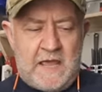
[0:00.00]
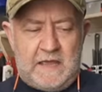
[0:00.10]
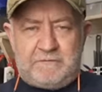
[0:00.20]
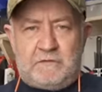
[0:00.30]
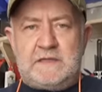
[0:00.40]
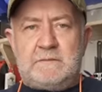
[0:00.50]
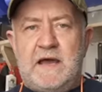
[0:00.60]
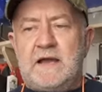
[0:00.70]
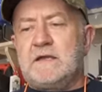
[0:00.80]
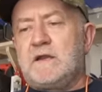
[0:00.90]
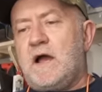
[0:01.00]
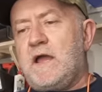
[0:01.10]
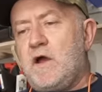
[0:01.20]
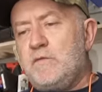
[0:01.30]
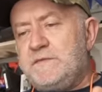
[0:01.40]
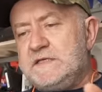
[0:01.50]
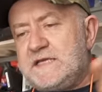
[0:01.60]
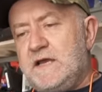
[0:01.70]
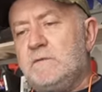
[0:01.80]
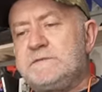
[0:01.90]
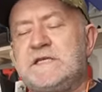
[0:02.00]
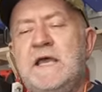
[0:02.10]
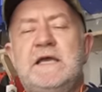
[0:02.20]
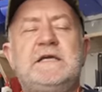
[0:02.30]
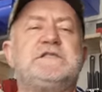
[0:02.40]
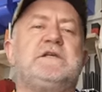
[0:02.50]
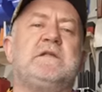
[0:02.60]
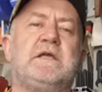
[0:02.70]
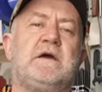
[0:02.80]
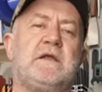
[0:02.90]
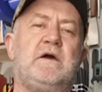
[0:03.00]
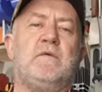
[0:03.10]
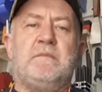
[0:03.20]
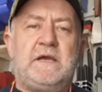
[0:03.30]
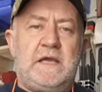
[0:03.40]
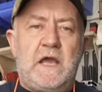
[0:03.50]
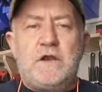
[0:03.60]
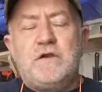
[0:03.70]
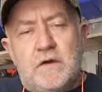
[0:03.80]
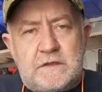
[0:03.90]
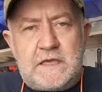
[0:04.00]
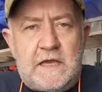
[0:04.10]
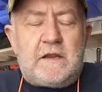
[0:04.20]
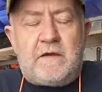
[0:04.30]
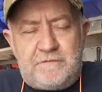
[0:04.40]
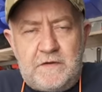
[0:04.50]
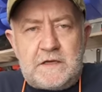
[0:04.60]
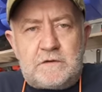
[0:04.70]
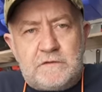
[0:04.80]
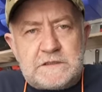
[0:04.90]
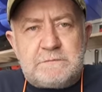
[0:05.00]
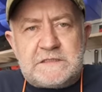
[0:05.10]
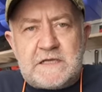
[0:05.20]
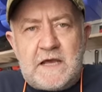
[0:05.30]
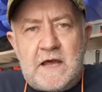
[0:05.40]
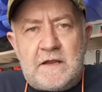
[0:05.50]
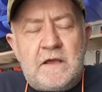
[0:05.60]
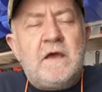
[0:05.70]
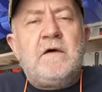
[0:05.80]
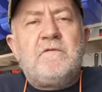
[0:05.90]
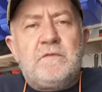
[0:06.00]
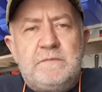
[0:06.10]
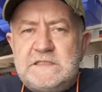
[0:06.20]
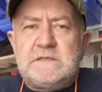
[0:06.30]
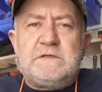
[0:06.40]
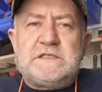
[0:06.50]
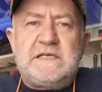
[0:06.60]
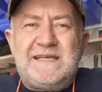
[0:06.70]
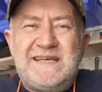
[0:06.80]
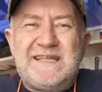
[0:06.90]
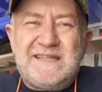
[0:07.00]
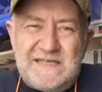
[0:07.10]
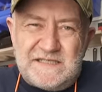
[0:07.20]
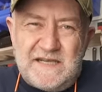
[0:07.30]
if you're in the market, I hope this helps. It's certainly going to help me not get a friggin' Christmas card from Mitsubishi this